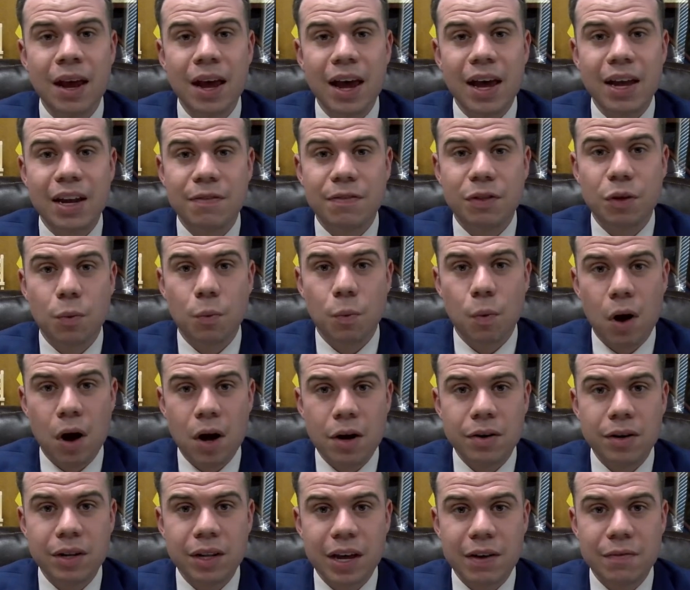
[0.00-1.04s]
And if the
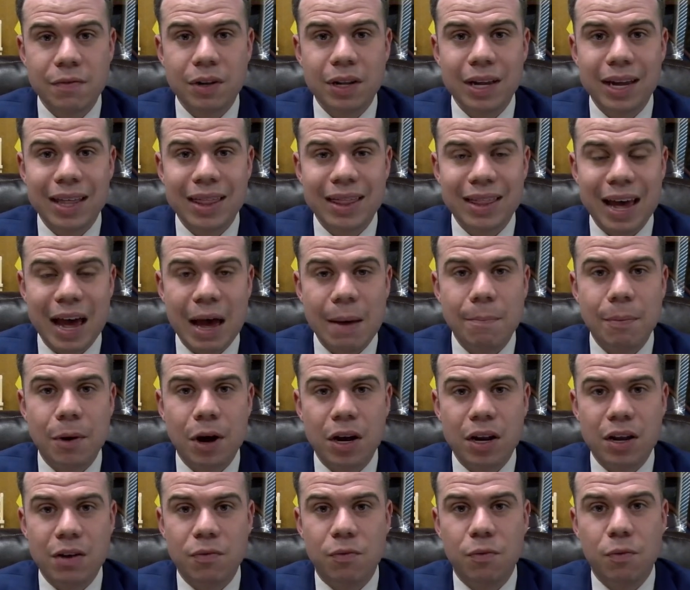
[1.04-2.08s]
water level in that
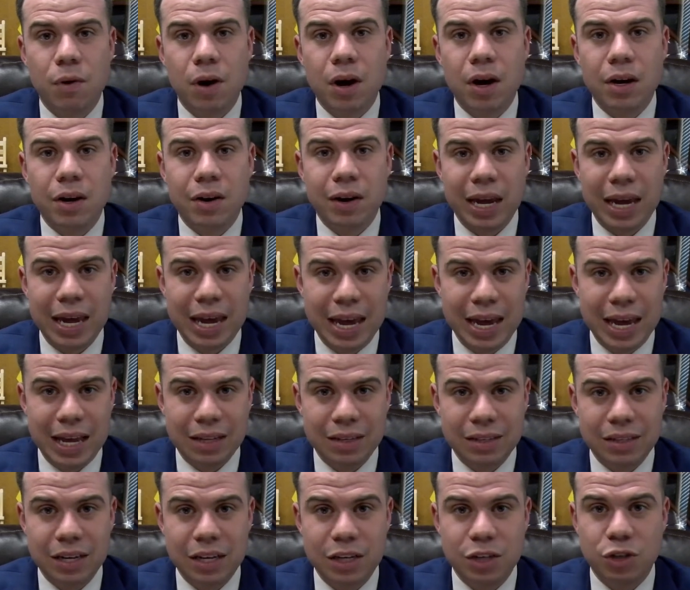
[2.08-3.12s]
body of water
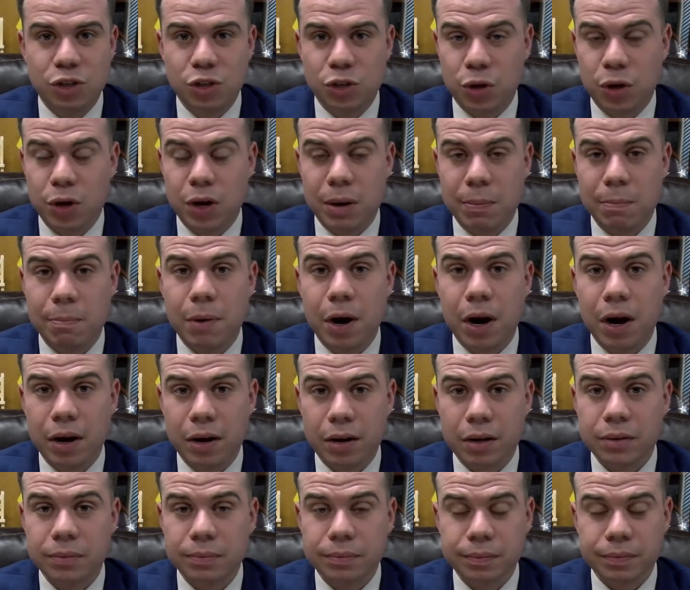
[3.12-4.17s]
hits a certain
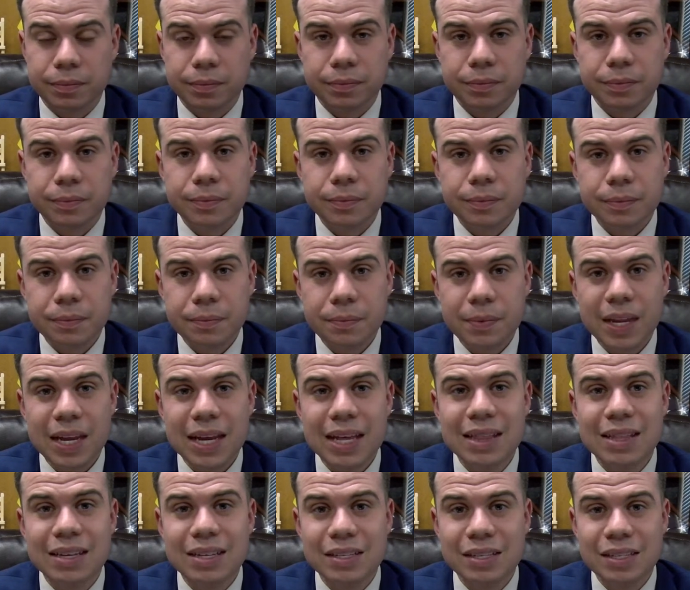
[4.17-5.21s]
mark,
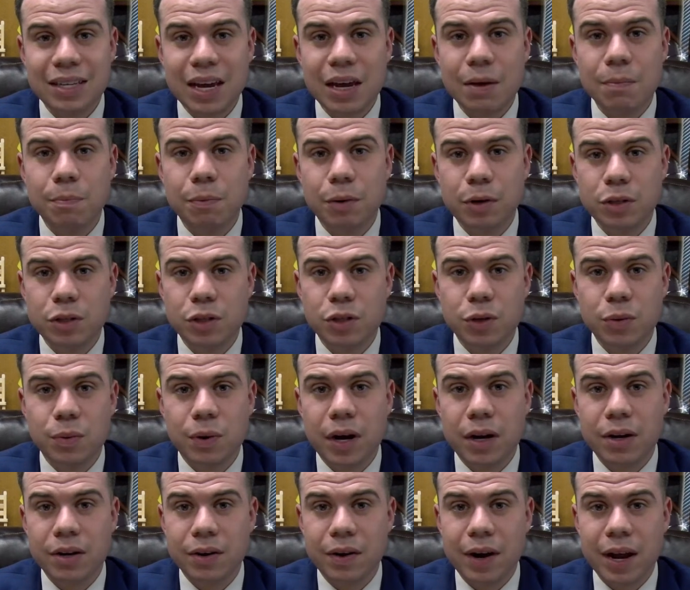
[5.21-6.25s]
the state puts you
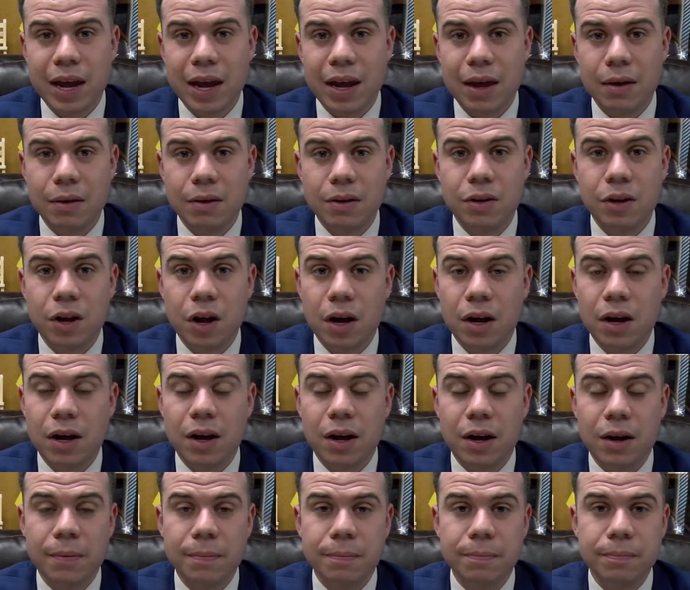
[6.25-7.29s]
under a
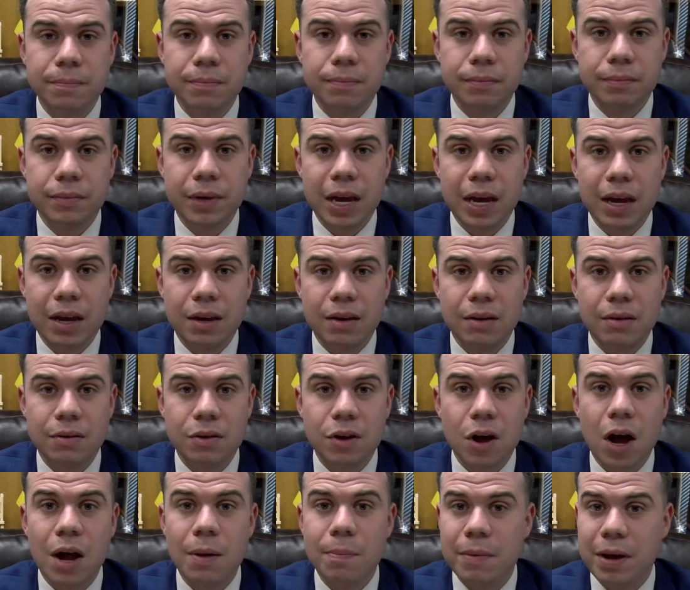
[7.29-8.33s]

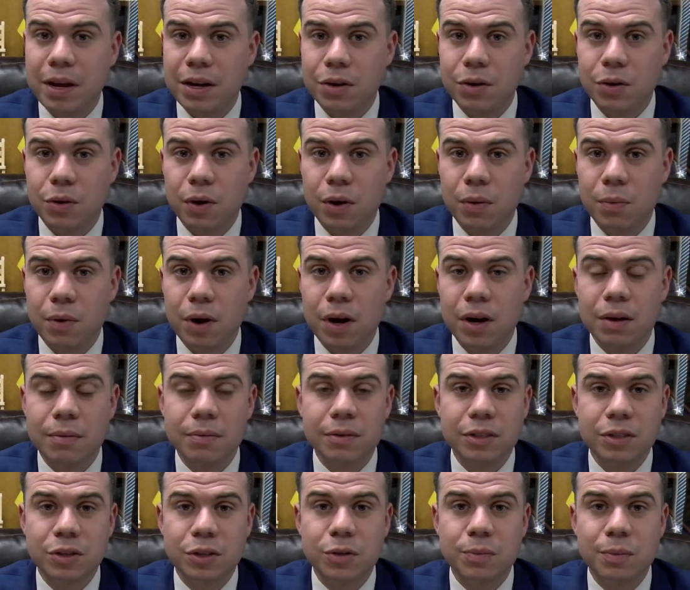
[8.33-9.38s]
non-mandatory
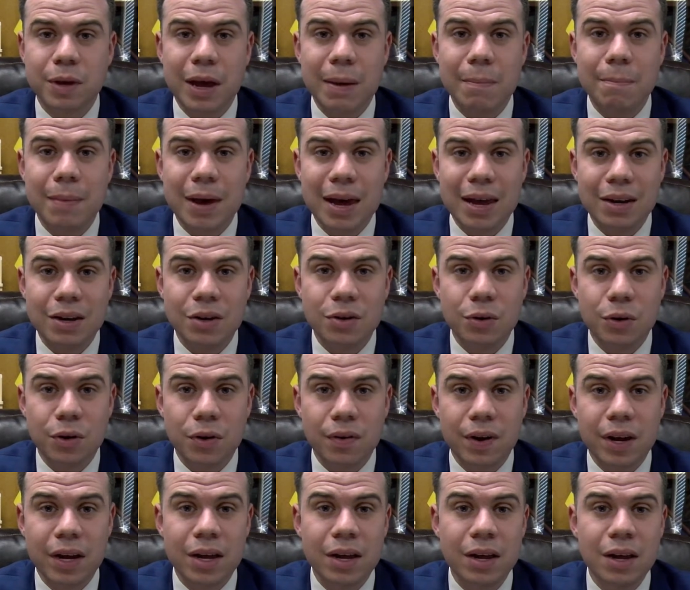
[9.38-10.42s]
a
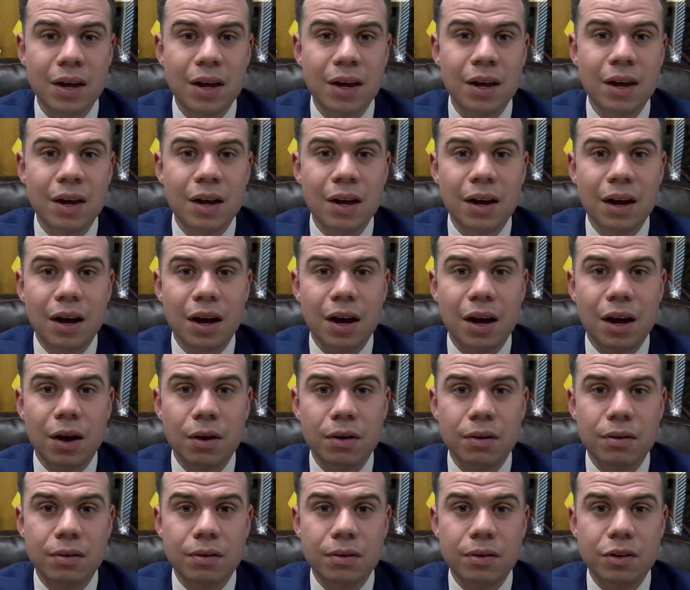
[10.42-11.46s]
mandatory
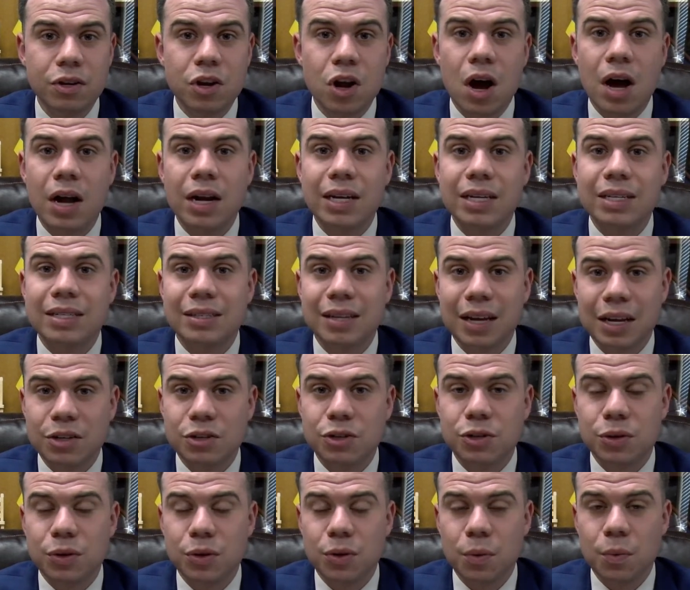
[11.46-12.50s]

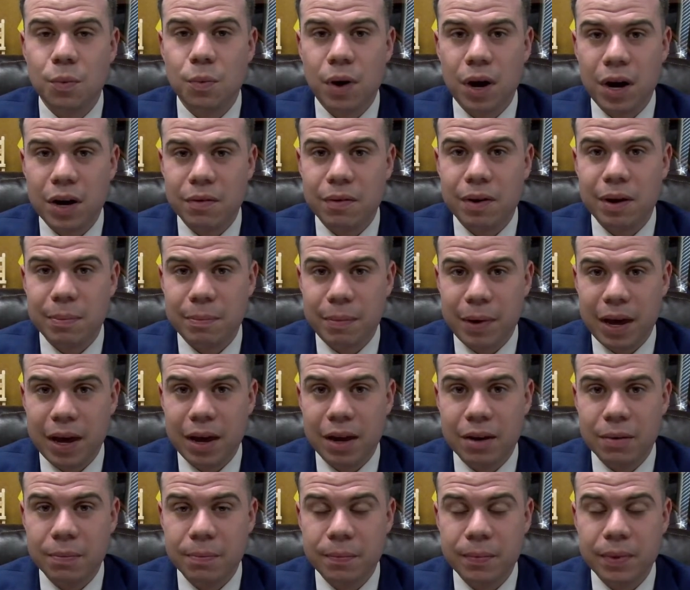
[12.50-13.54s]
non-essential watering
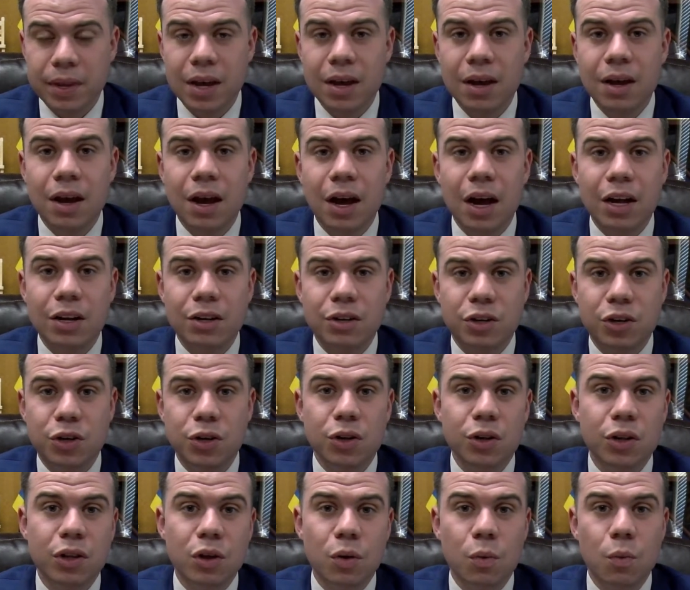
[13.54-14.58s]
ban
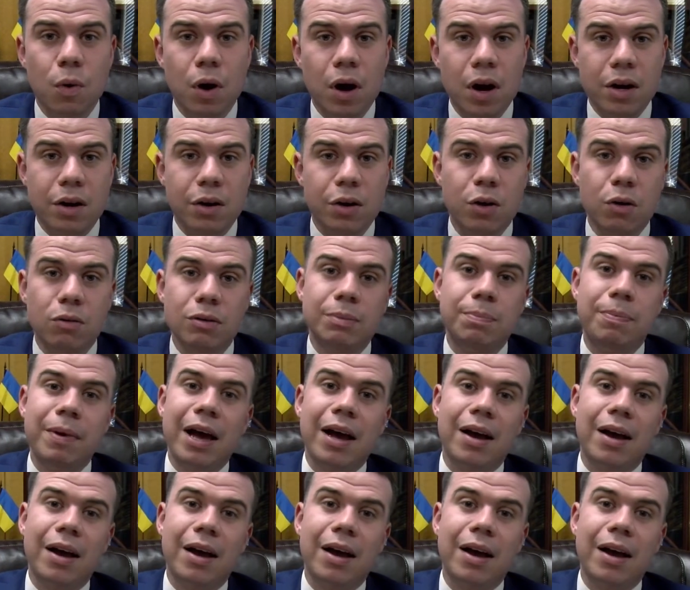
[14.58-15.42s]
until the water goes back